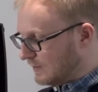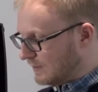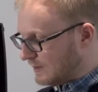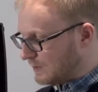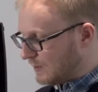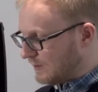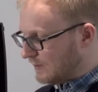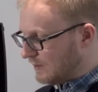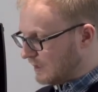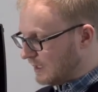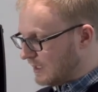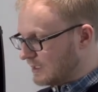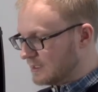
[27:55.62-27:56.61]
that's worth
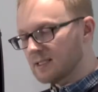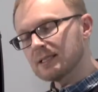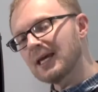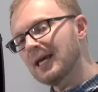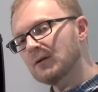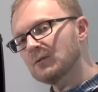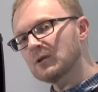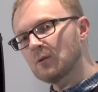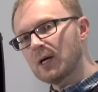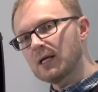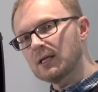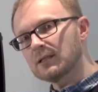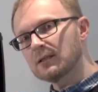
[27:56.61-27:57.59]
noting is this
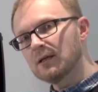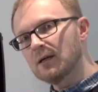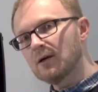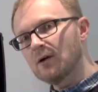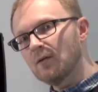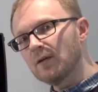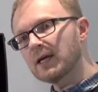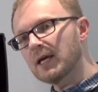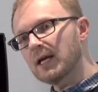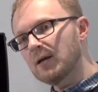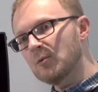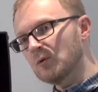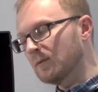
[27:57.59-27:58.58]
counterweight on the
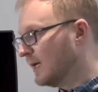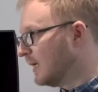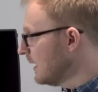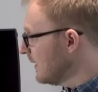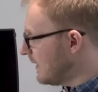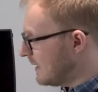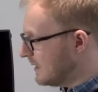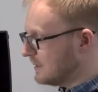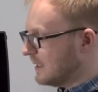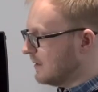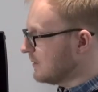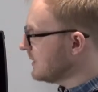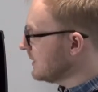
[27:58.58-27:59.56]
cable. That is
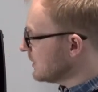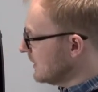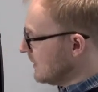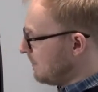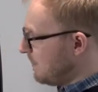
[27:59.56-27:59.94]
there essentially to